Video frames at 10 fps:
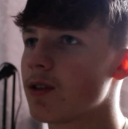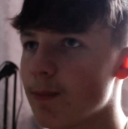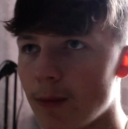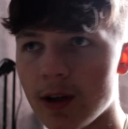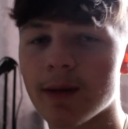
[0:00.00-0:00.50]
there's
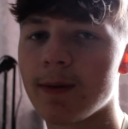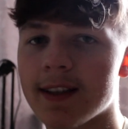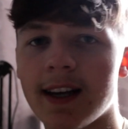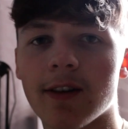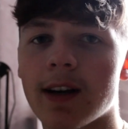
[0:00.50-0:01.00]
multiple
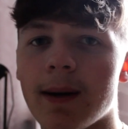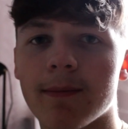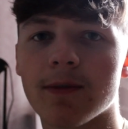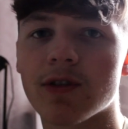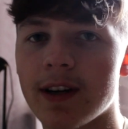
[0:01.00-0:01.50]

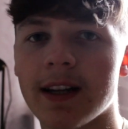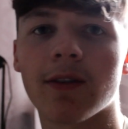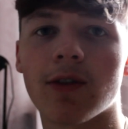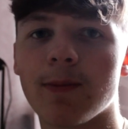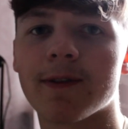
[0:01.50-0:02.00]
Telegram
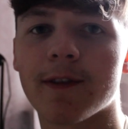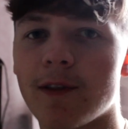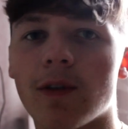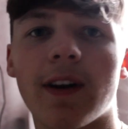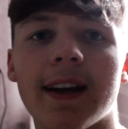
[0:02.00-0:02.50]
trading groups for
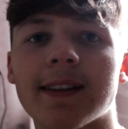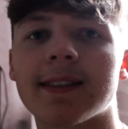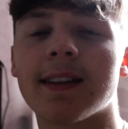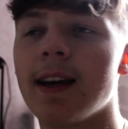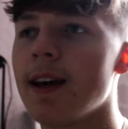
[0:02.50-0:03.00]
Forex,